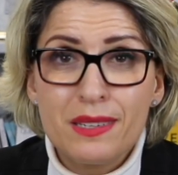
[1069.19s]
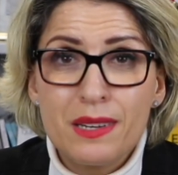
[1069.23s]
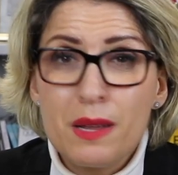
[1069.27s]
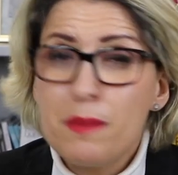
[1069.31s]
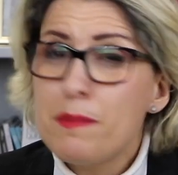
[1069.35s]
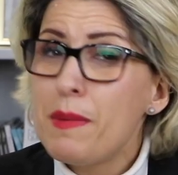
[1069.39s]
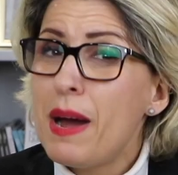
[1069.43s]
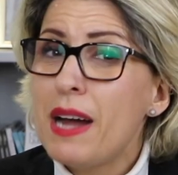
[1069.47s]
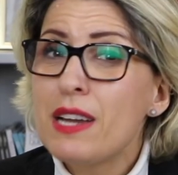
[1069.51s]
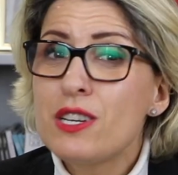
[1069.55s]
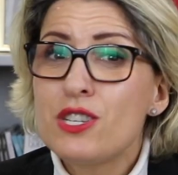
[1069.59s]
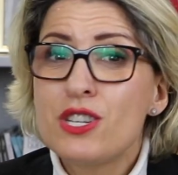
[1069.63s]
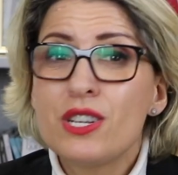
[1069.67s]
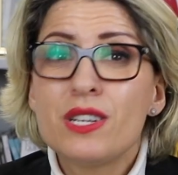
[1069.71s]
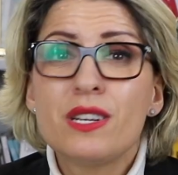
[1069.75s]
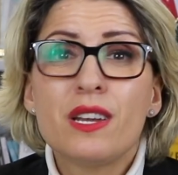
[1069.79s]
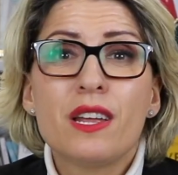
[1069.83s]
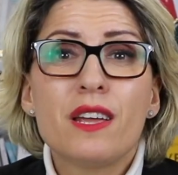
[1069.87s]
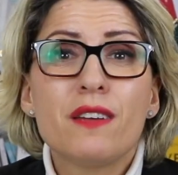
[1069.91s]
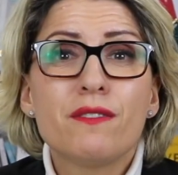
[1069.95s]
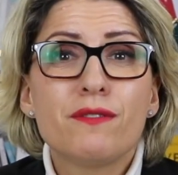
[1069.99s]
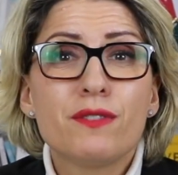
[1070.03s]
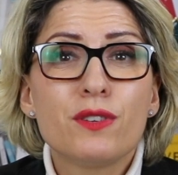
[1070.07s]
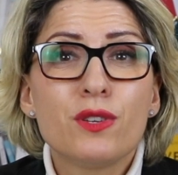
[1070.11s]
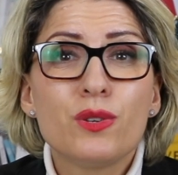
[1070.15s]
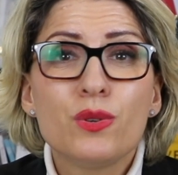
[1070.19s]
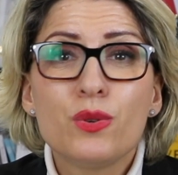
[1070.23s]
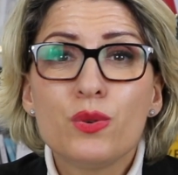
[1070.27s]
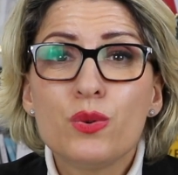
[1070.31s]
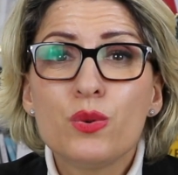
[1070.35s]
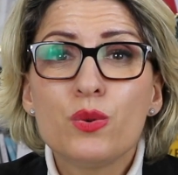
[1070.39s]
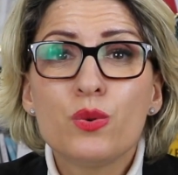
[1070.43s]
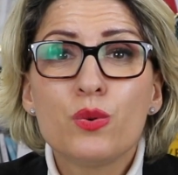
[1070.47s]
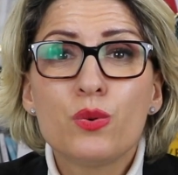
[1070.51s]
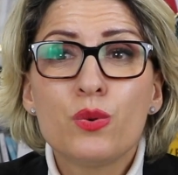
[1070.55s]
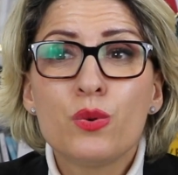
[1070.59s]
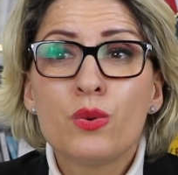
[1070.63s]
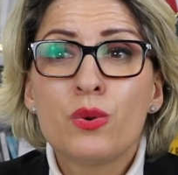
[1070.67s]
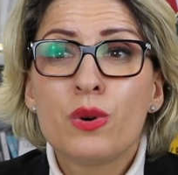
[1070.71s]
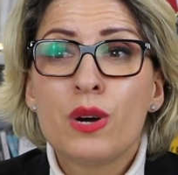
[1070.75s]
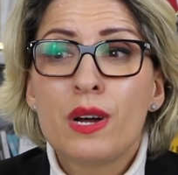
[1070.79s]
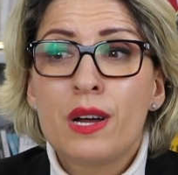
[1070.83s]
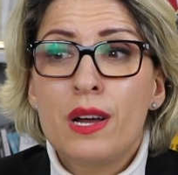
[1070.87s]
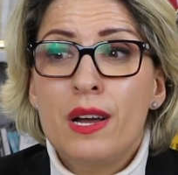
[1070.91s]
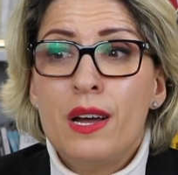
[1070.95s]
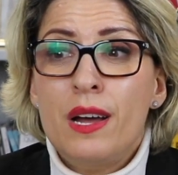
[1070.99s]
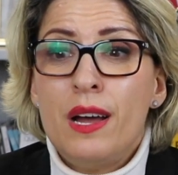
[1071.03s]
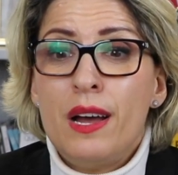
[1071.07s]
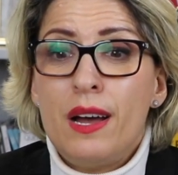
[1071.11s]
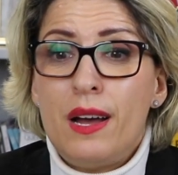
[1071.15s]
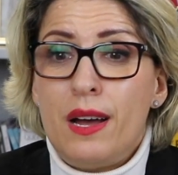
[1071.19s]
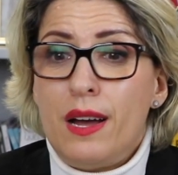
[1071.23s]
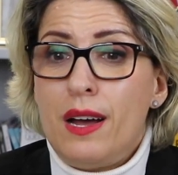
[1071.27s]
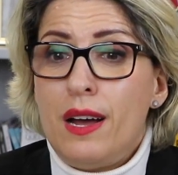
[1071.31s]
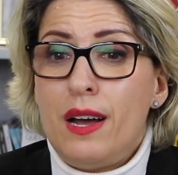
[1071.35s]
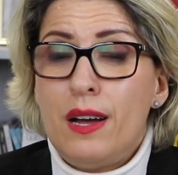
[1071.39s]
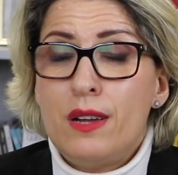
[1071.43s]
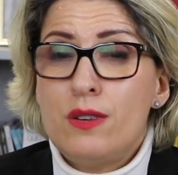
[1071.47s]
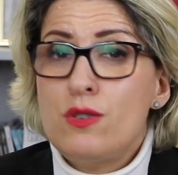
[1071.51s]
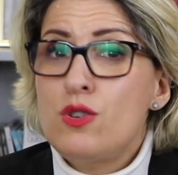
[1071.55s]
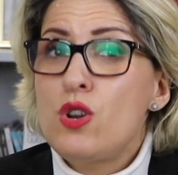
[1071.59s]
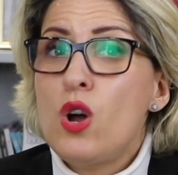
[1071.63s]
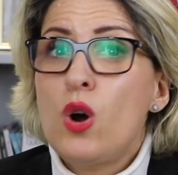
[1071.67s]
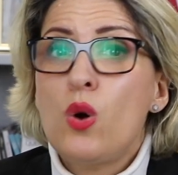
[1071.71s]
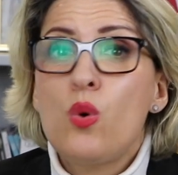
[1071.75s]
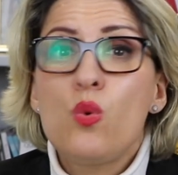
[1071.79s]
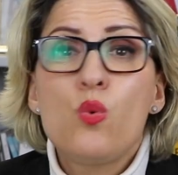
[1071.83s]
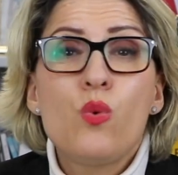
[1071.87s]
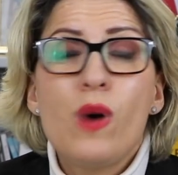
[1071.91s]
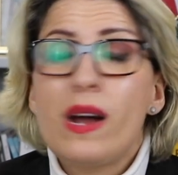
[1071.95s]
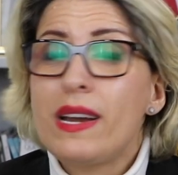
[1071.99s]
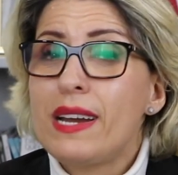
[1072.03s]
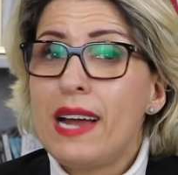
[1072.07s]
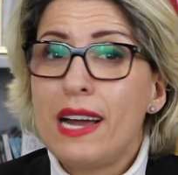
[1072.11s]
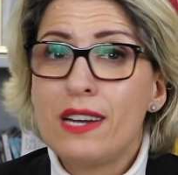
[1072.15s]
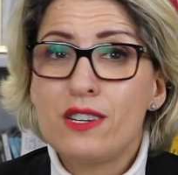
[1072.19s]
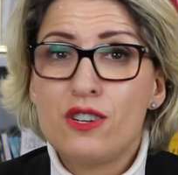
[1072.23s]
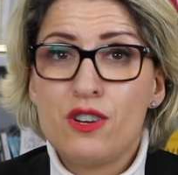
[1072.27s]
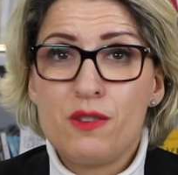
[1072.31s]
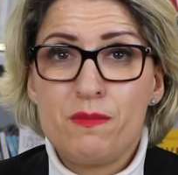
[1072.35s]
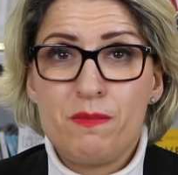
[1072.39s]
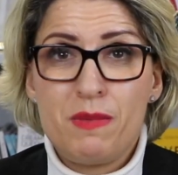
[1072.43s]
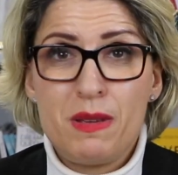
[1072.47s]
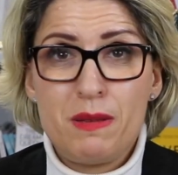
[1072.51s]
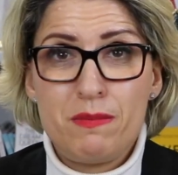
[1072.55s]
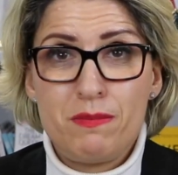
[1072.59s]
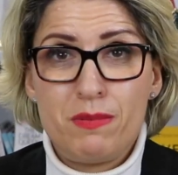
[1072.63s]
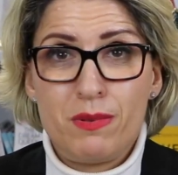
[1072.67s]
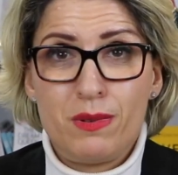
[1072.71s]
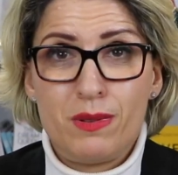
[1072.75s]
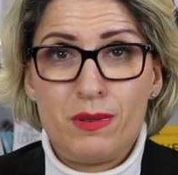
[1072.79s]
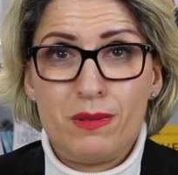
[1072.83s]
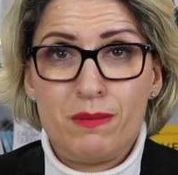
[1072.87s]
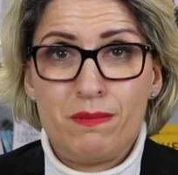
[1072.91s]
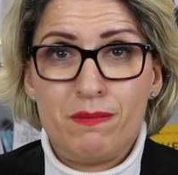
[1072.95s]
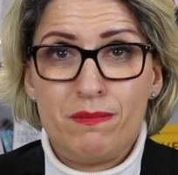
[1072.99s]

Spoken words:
Imagine if you know 100 people.